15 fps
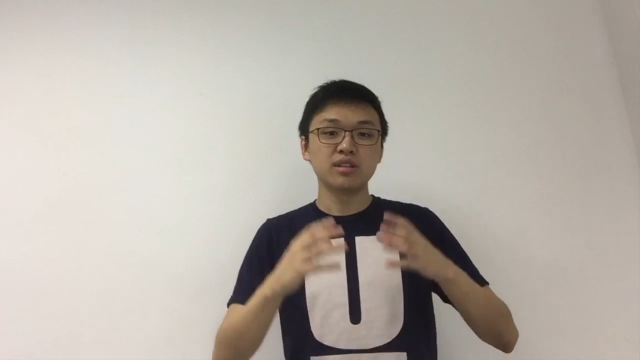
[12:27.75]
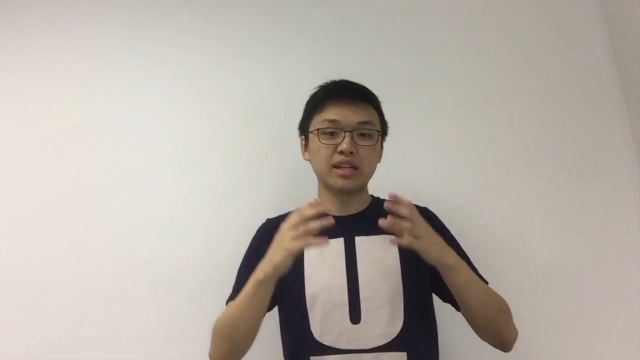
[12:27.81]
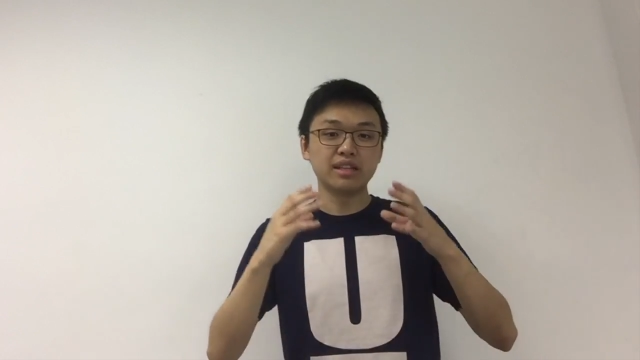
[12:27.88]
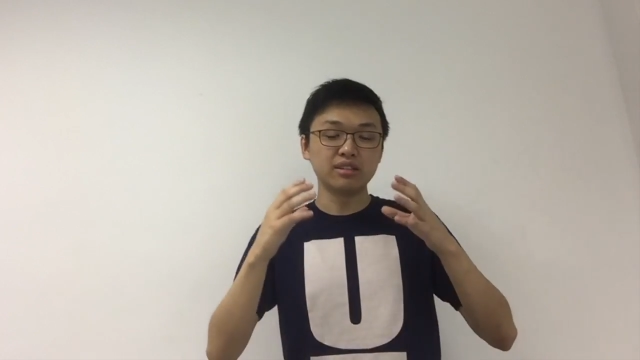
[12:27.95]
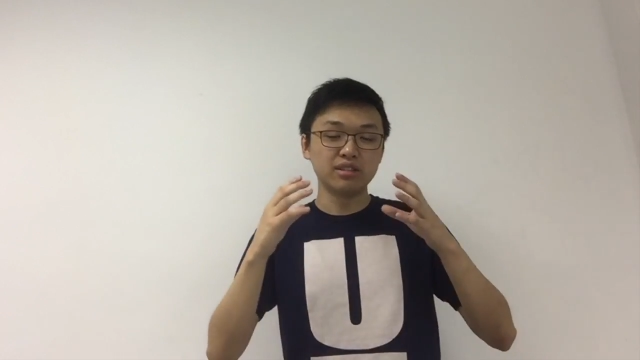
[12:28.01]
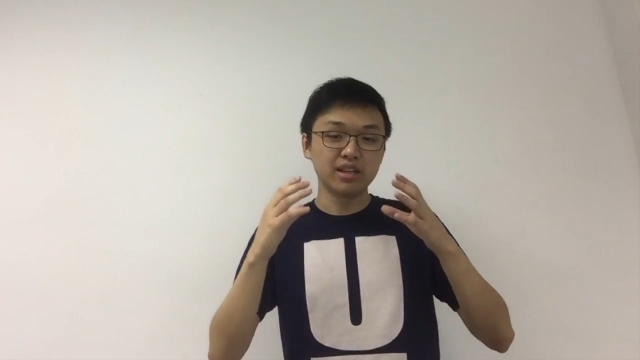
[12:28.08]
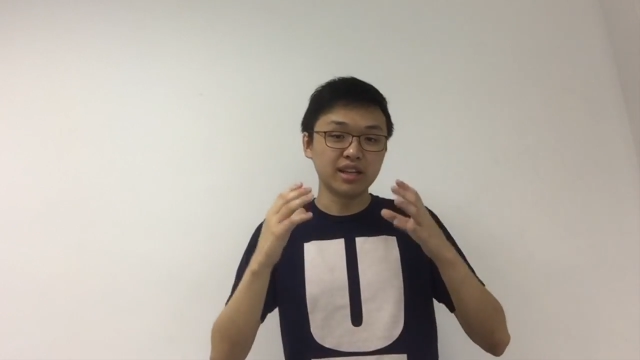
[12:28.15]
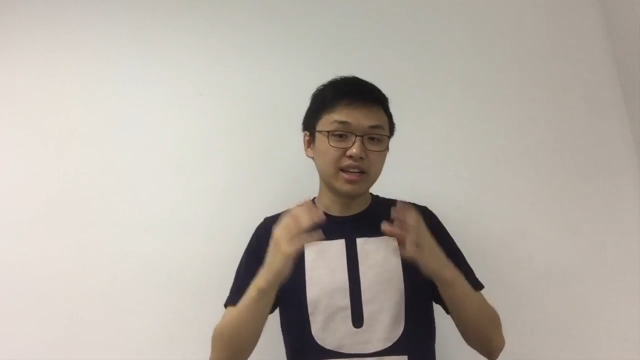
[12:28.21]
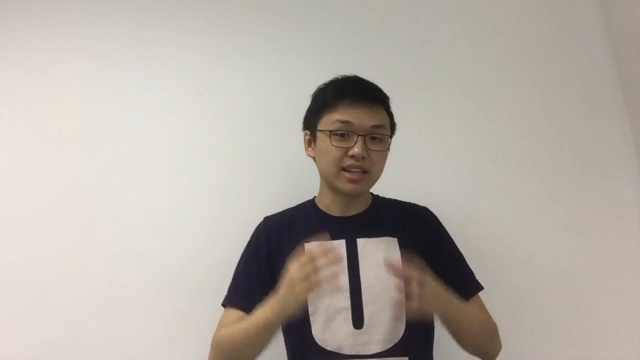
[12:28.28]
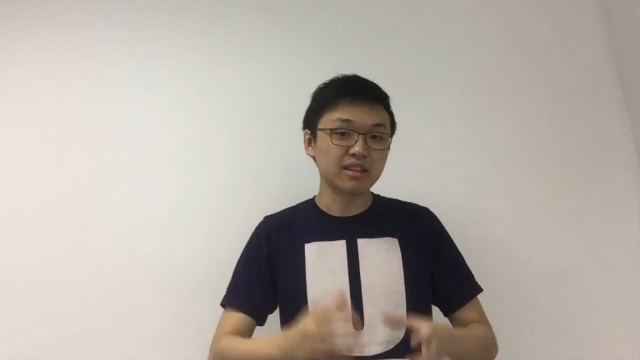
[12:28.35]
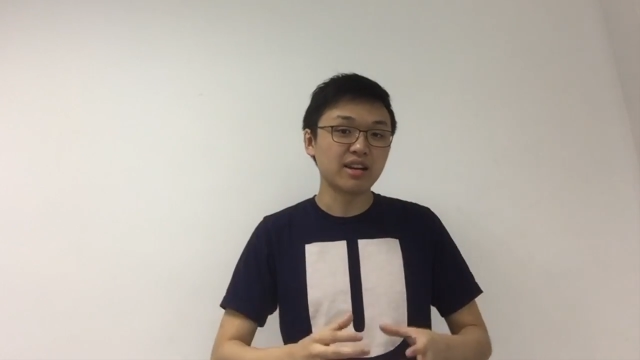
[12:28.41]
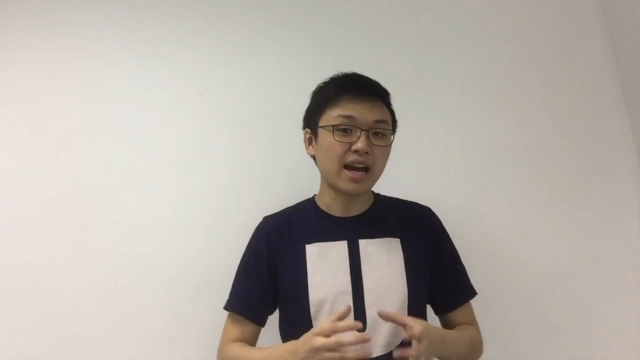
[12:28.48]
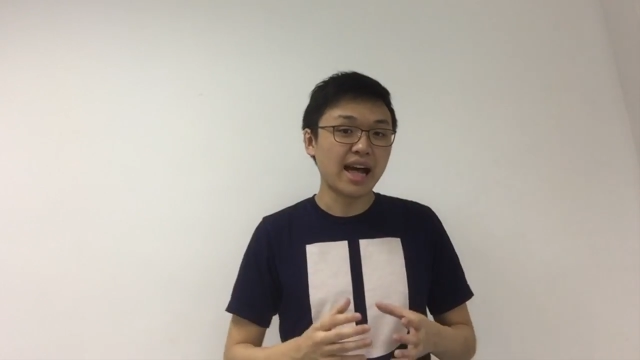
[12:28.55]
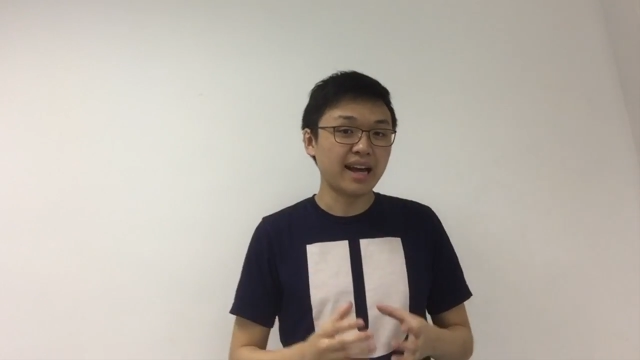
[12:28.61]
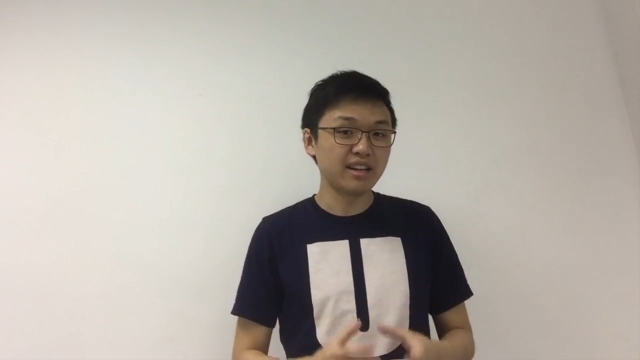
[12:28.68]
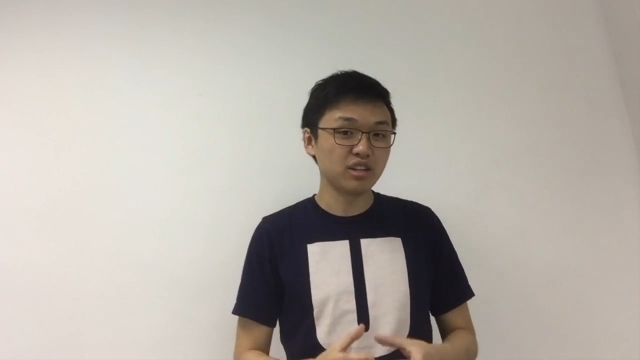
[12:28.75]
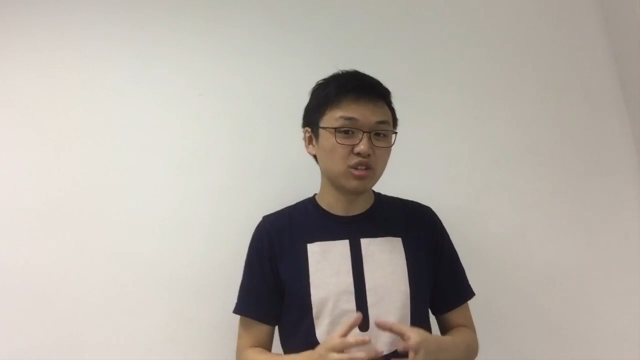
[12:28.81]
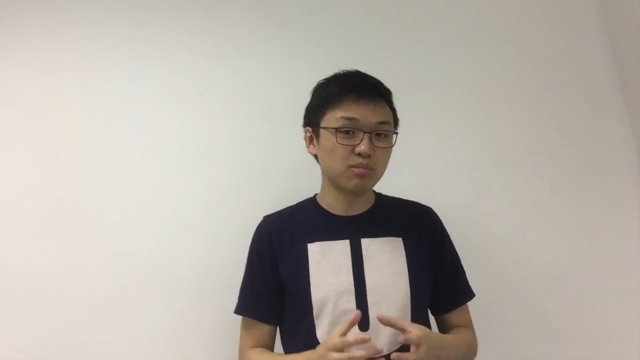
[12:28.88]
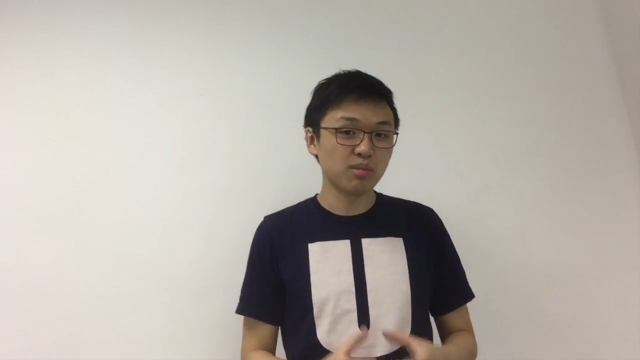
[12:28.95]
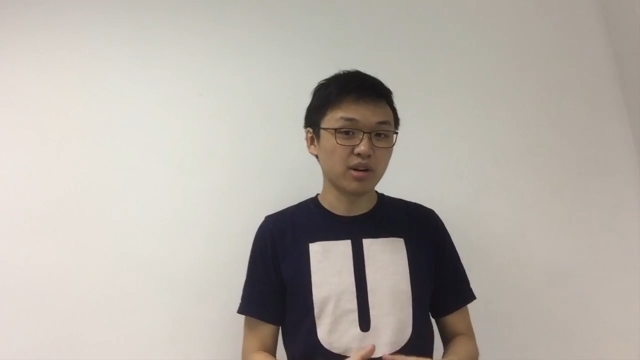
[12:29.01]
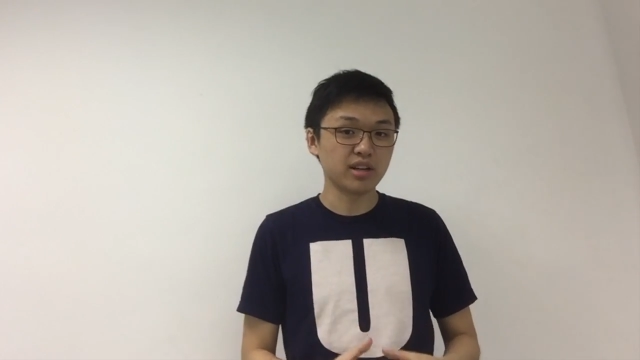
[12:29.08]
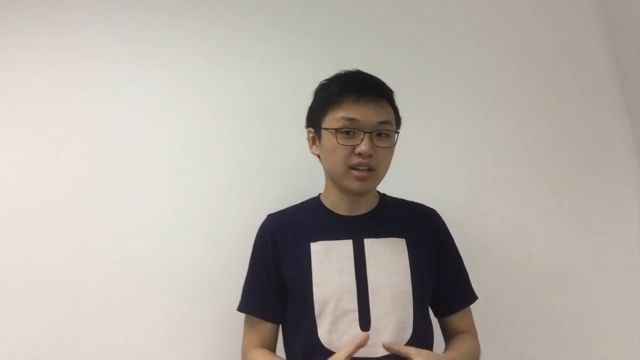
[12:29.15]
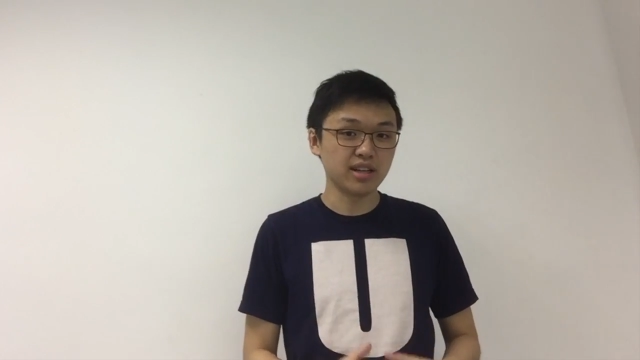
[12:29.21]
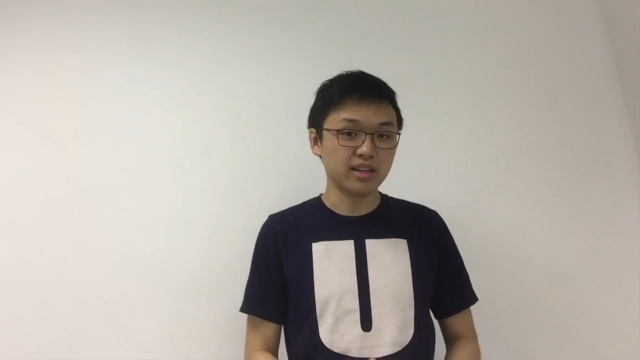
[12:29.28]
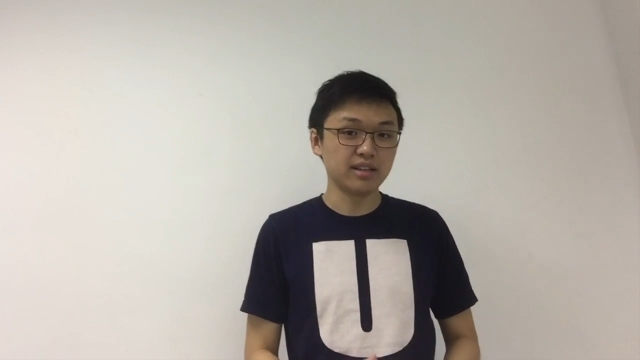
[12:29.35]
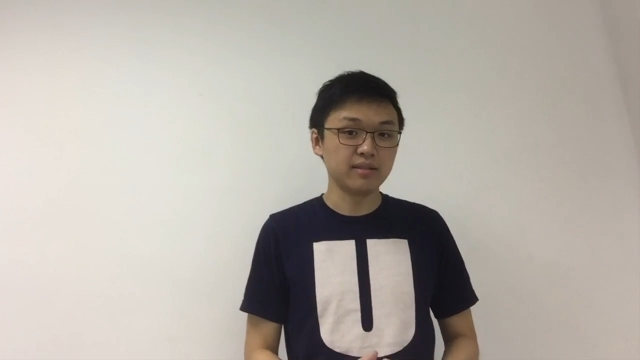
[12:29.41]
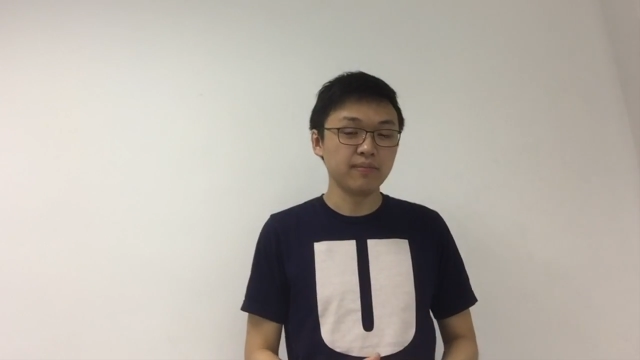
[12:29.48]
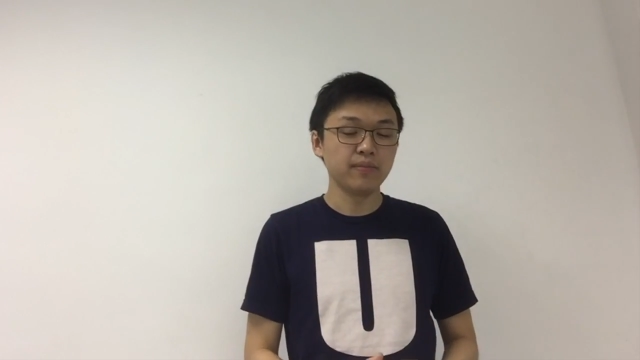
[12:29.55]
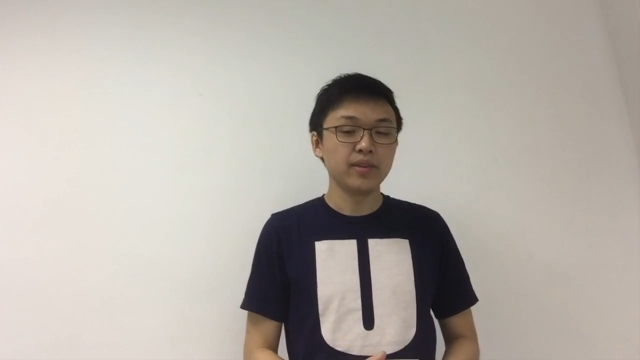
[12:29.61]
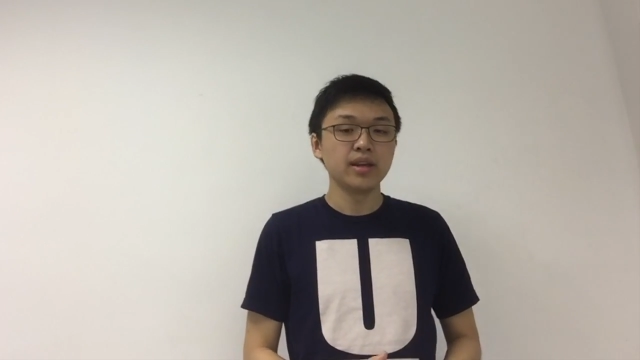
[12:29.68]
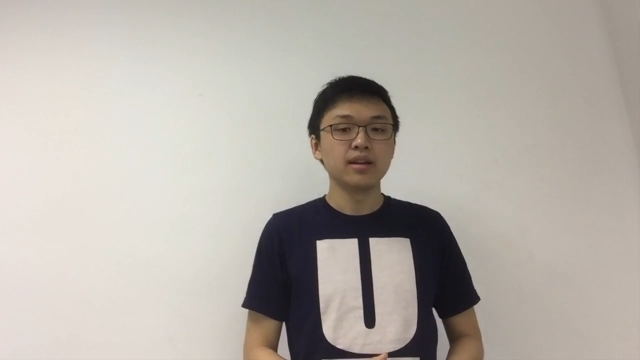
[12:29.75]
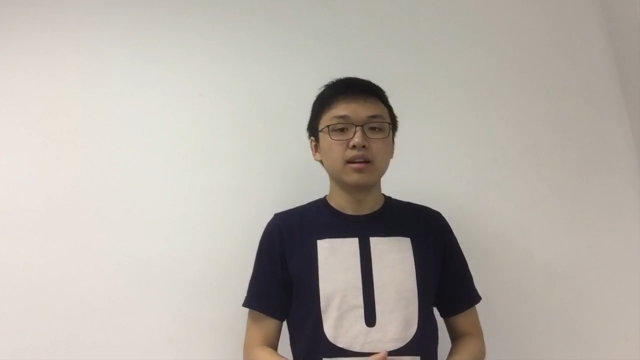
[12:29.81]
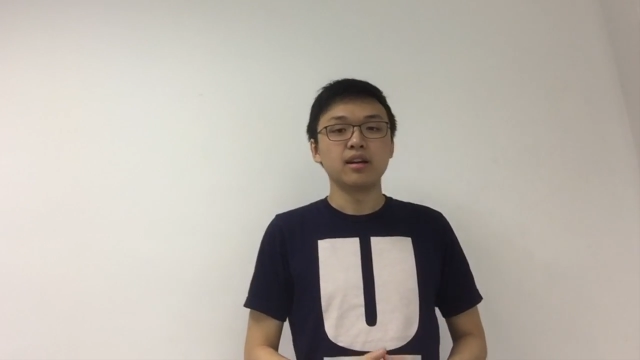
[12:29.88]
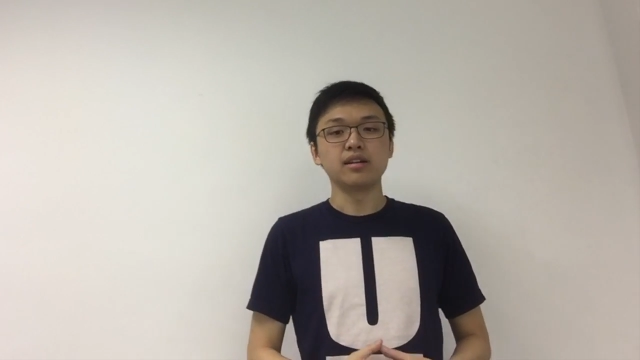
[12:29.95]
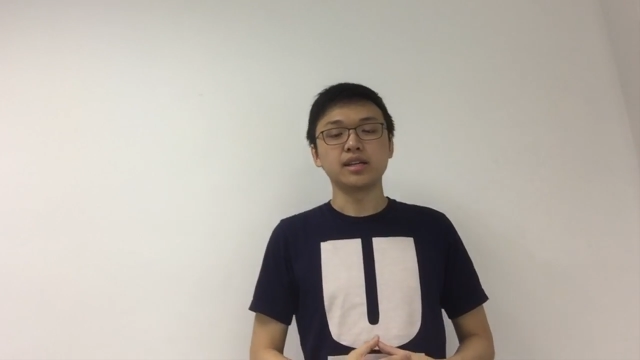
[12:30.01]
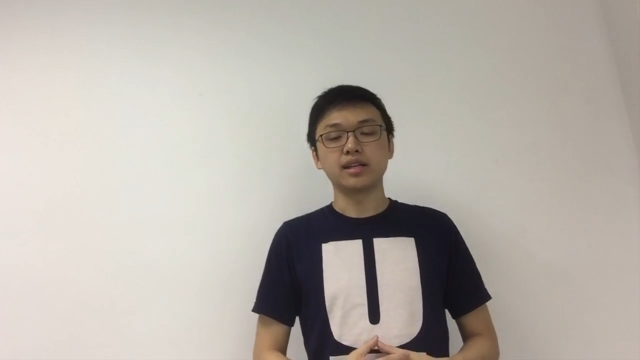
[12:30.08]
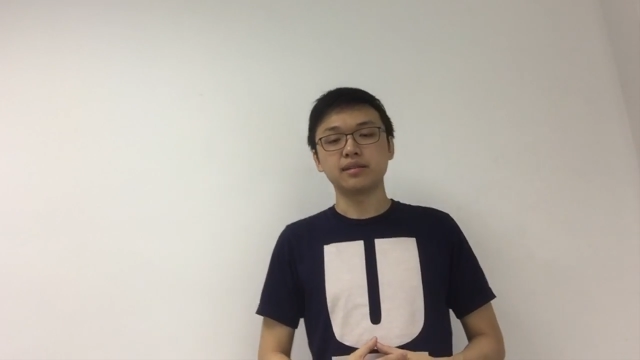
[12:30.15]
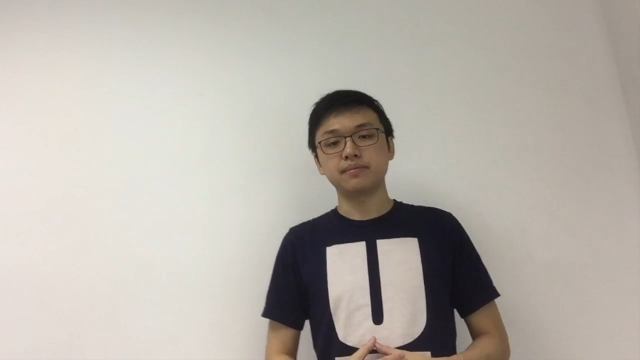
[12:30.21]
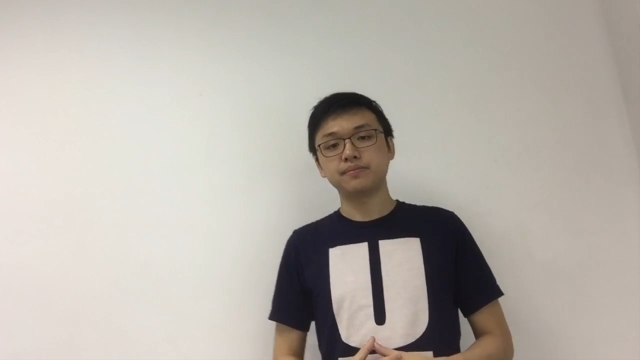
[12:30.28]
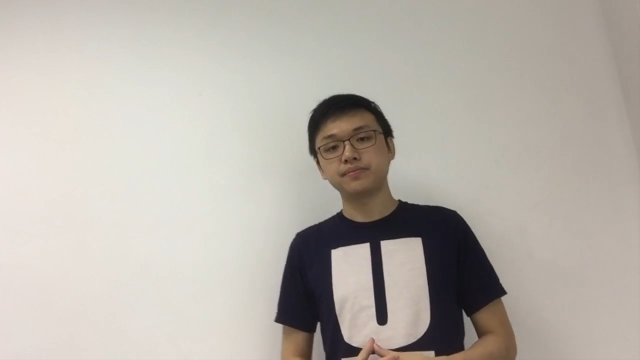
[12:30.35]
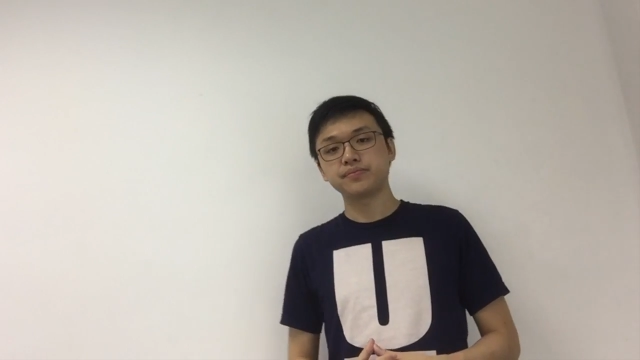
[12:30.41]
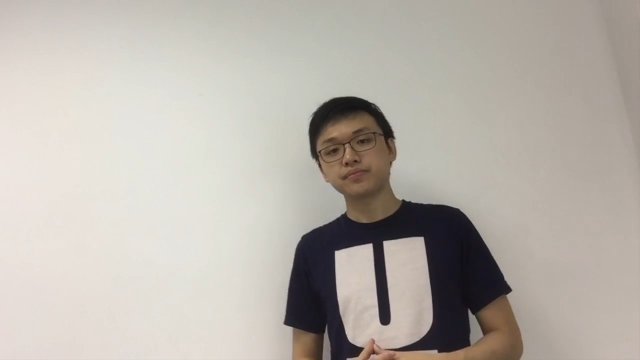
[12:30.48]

that you can get the highest mark in. Okay.